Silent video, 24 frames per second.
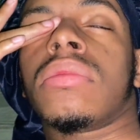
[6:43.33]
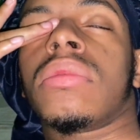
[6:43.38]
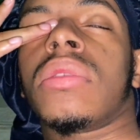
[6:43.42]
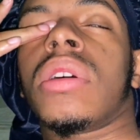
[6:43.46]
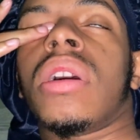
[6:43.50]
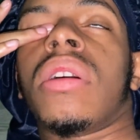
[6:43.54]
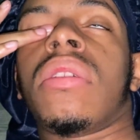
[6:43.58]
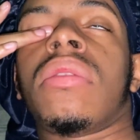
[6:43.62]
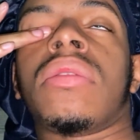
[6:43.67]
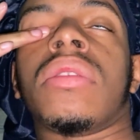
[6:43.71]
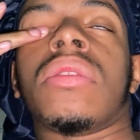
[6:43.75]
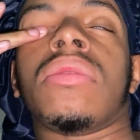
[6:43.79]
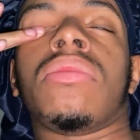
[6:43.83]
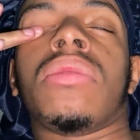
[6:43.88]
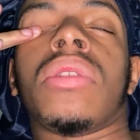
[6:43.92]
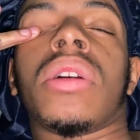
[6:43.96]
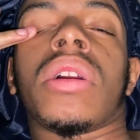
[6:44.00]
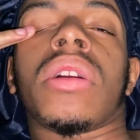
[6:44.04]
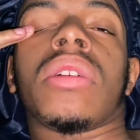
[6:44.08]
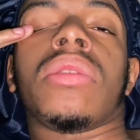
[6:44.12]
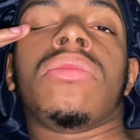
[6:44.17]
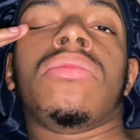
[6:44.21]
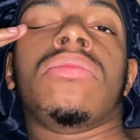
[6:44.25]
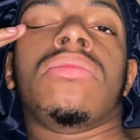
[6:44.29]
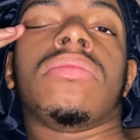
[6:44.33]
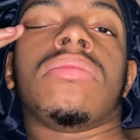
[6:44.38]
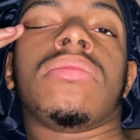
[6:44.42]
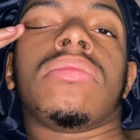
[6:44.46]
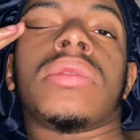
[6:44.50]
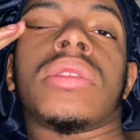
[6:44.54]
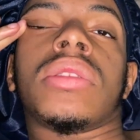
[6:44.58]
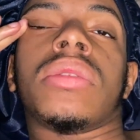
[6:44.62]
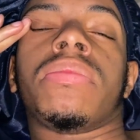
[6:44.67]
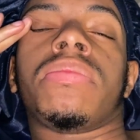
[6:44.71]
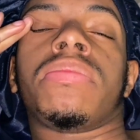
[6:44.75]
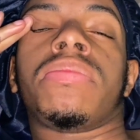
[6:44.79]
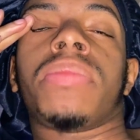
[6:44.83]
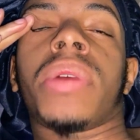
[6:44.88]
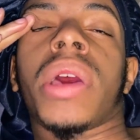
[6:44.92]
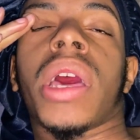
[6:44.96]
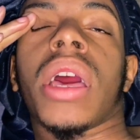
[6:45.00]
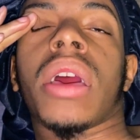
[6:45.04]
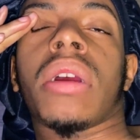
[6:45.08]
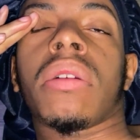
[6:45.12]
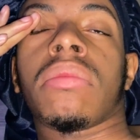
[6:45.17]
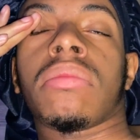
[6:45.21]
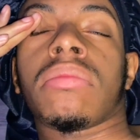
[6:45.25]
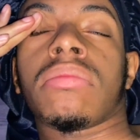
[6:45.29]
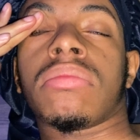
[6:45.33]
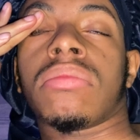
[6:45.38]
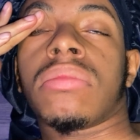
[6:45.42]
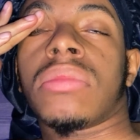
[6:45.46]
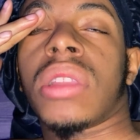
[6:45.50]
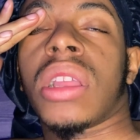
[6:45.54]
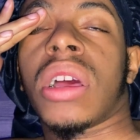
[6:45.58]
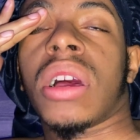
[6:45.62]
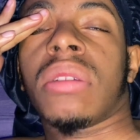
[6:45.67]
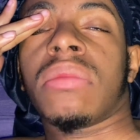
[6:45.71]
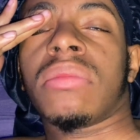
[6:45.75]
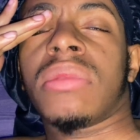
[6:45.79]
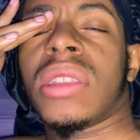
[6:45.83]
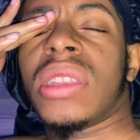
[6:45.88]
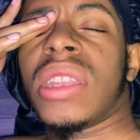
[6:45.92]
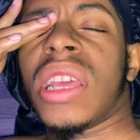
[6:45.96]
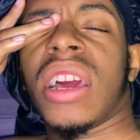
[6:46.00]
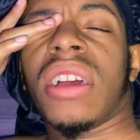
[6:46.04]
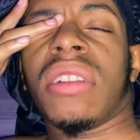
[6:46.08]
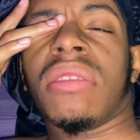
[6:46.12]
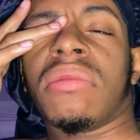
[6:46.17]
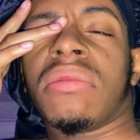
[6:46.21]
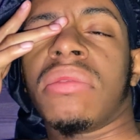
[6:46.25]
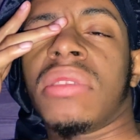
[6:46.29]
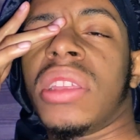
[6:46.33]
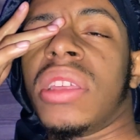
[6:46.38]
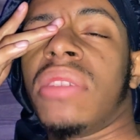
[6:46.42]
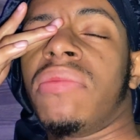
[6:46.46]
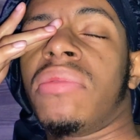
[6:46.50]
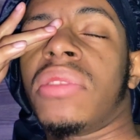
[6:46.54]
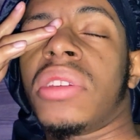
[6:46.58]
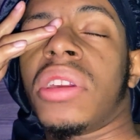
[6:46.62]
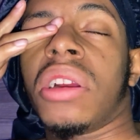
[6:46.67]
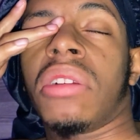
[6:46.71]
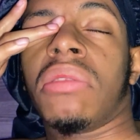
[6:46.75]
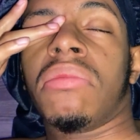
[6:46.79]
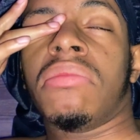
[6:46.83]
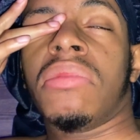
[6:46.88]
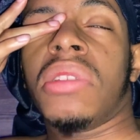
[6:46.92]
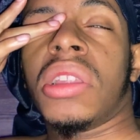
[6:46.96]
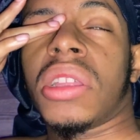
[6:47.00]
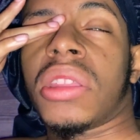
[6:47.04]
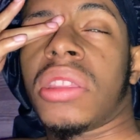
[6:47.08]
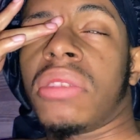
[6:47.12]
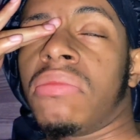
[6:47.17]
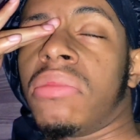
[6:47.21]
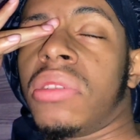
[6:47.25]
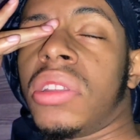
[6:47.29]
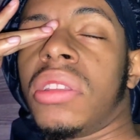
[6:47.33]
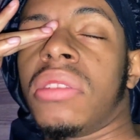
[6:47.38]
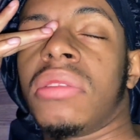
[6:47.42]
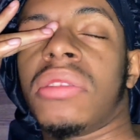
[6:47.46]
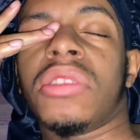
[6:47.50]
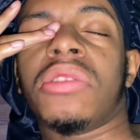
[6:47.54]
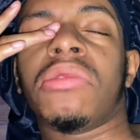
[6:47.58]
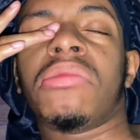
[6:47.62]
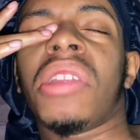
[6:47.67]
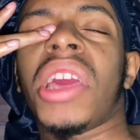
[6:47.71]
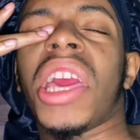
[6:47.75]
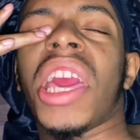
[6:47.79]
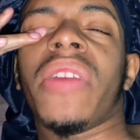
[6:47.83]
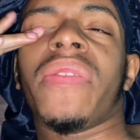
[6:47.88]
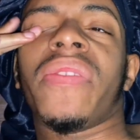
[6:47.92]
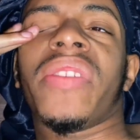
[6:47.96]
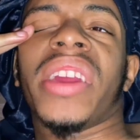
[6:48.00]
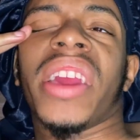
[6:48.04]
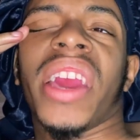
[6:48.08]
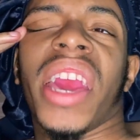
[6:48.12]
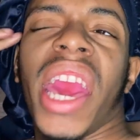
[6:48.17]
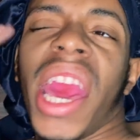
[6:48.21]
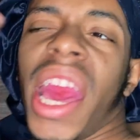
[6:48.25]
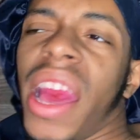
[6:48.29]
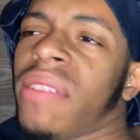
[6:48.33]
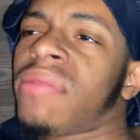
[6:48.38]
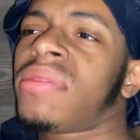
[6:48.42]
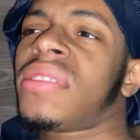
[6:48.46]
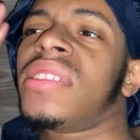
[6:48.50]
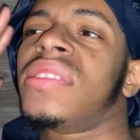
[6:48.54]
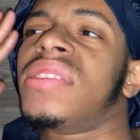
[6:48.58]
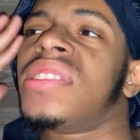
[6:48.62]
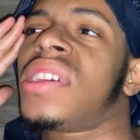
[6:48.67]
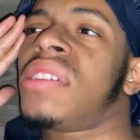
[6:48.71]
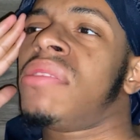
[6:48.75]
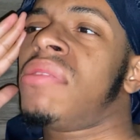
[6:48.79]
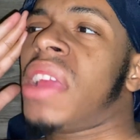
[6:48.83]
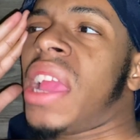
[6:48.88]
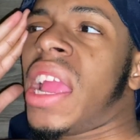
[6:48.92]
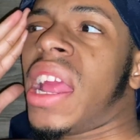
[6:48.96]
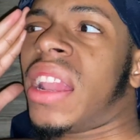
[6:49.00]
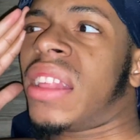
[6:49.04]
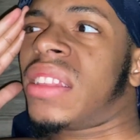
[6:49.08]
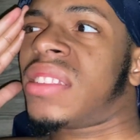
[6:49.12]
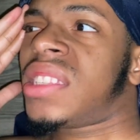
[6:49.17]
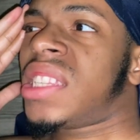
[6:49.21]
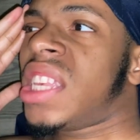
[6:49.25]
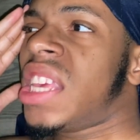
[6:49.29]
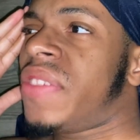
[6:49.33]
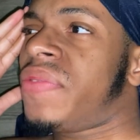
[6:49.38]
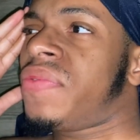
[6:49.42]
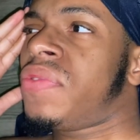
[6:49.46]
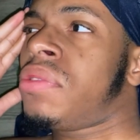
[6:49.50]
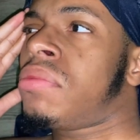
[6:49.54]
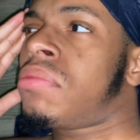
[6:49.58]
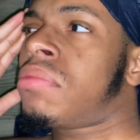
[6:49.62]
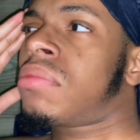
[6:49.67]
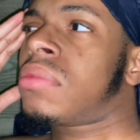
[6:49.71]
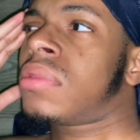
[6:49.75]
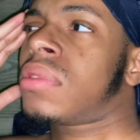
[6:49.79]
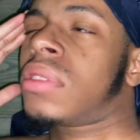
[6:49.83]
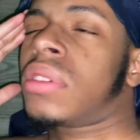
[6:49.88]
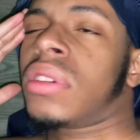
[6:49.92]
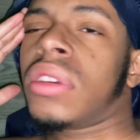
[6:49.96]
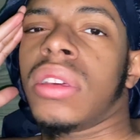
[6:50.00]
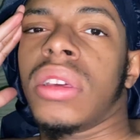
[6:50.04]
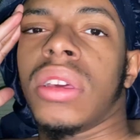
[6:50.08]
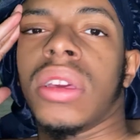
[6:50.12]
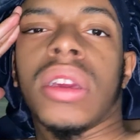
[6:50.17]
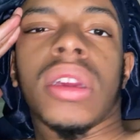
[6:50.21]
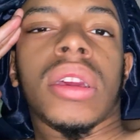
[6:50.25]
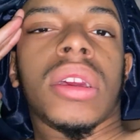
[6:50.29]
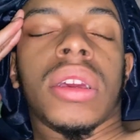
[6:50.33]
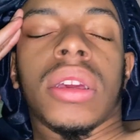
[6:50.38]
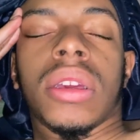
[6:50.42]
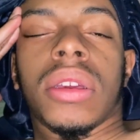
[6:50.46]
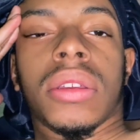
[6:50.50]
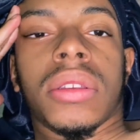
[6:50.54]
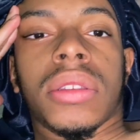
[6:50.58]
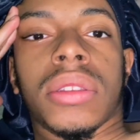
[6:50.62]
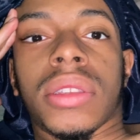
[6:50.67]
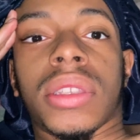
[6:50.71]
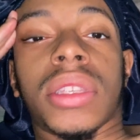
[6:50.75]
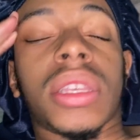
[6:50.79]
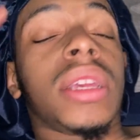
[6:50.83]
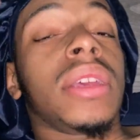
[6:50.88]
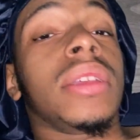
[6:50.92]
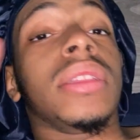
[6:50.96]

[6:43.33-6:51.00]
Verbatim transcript: I don't know what. ooh, some pound? No, they don't even go nothing with. Do they even have dessert and a seafood? See,